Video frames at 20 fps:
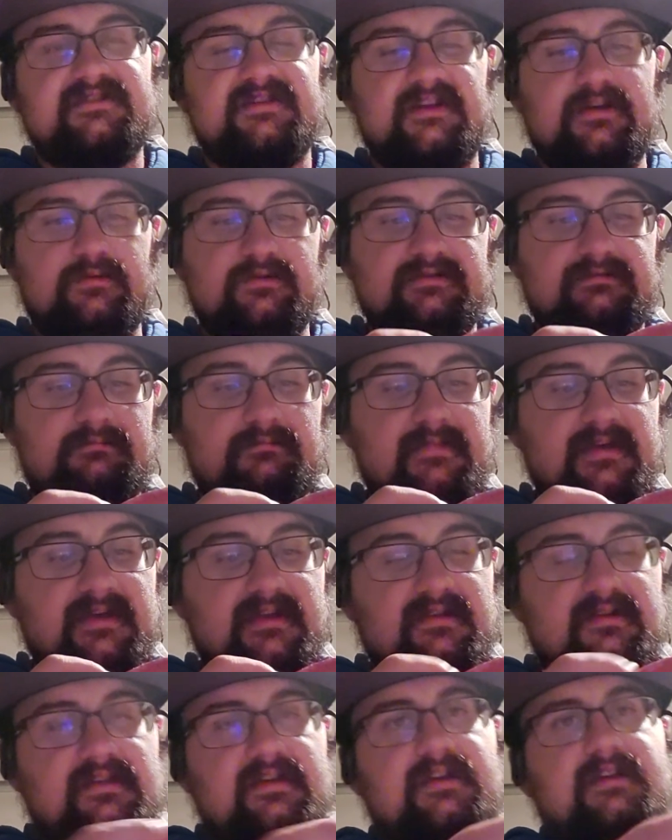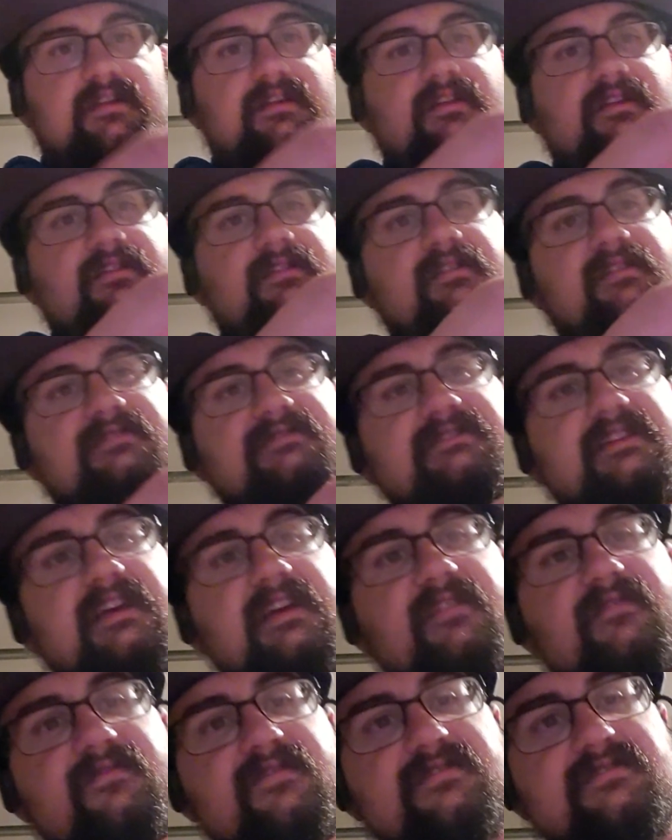that it was mint, and it does
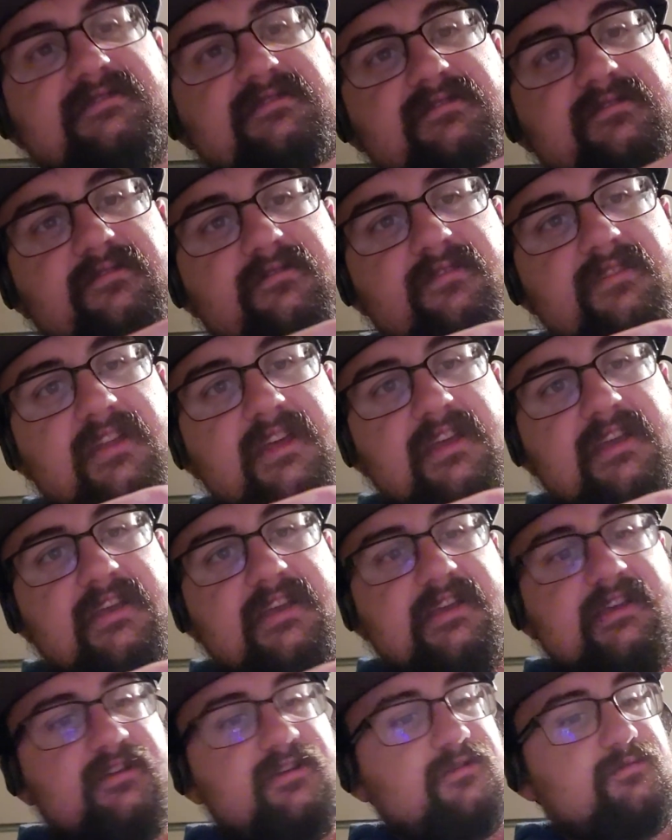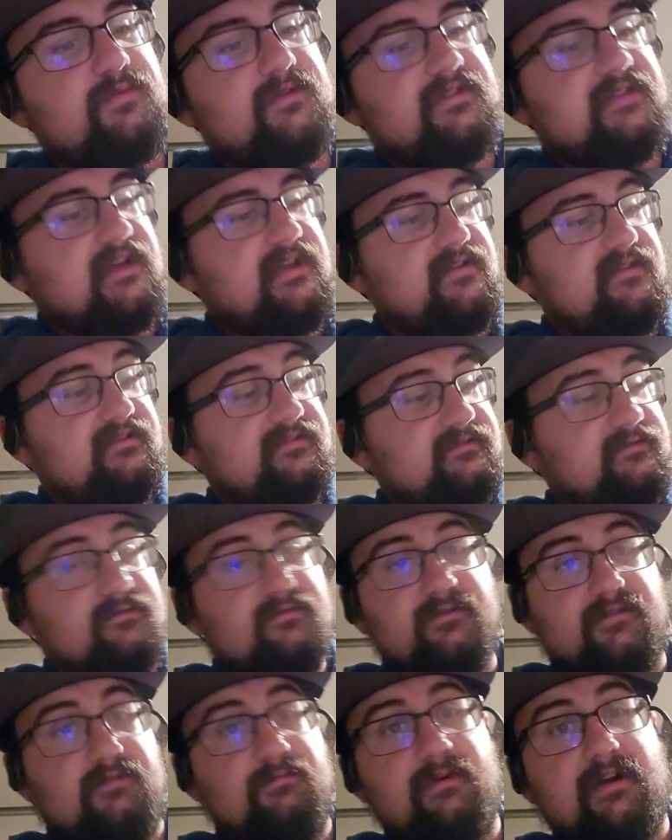have this little nick here, but that doesn't
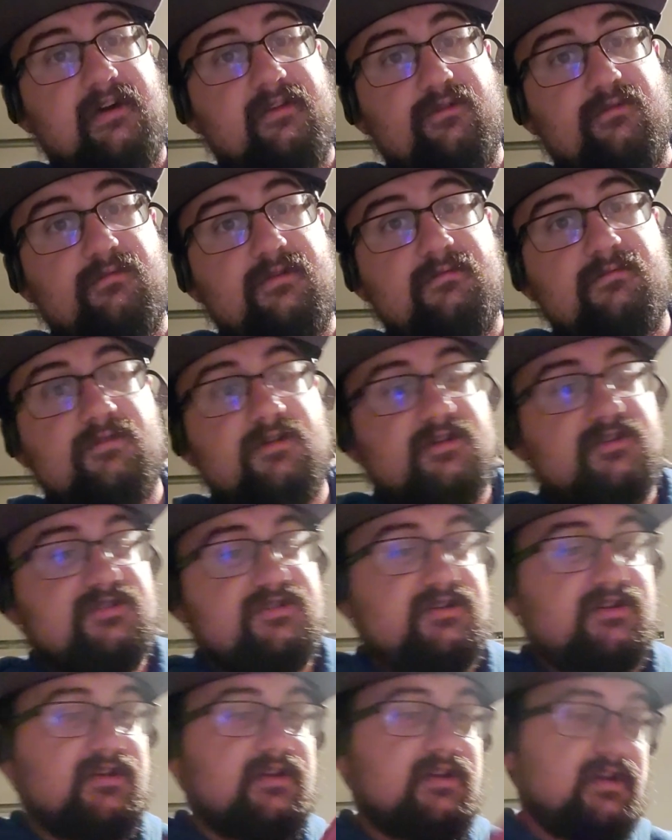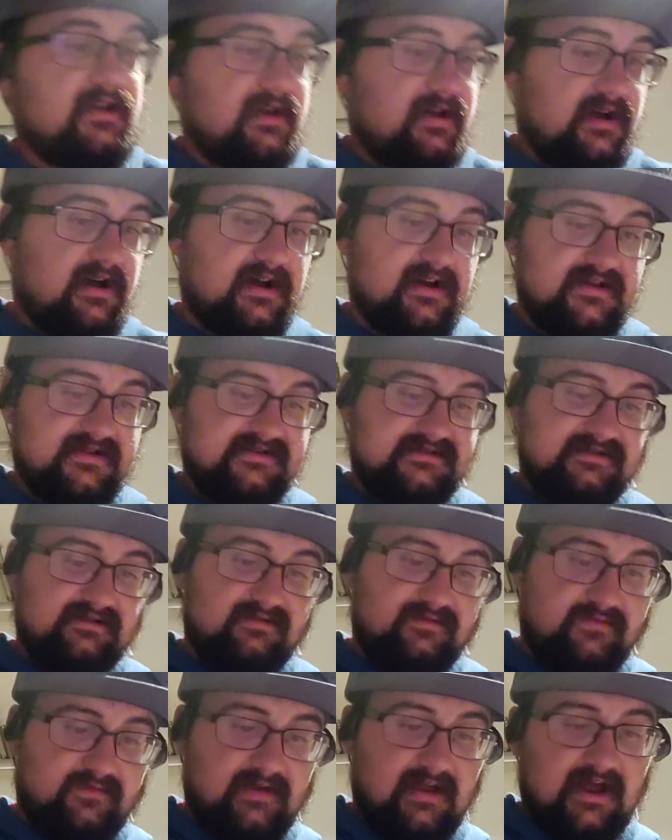really bother me much. It
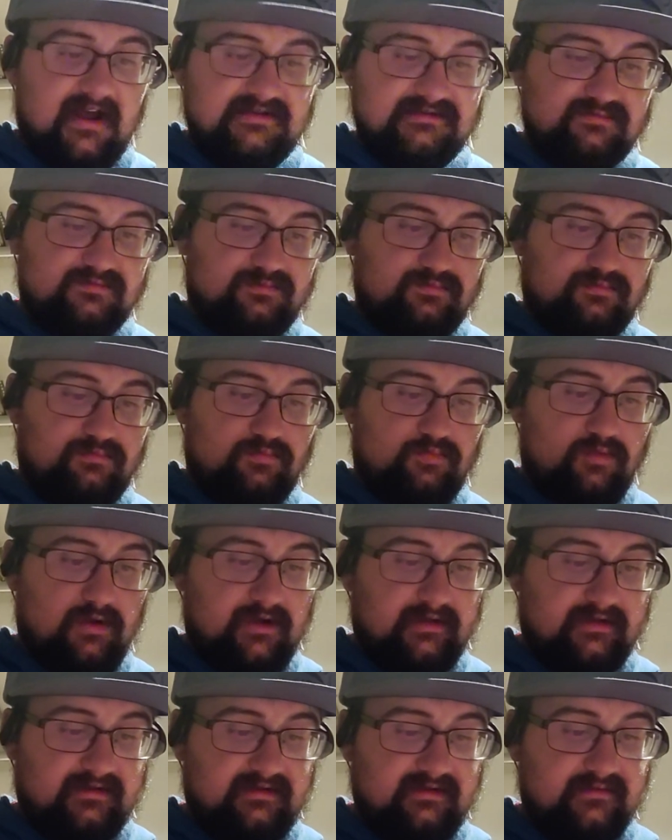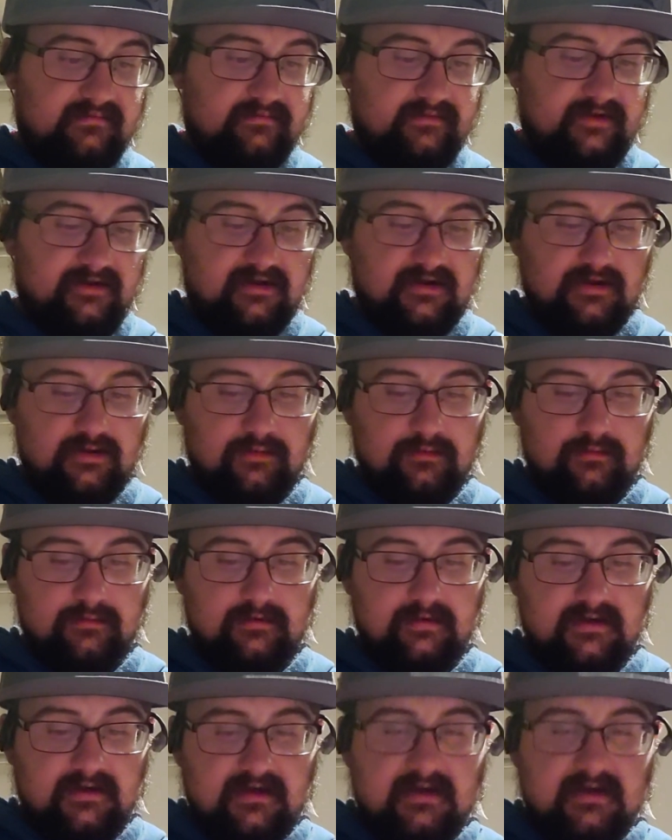still flies relatively new.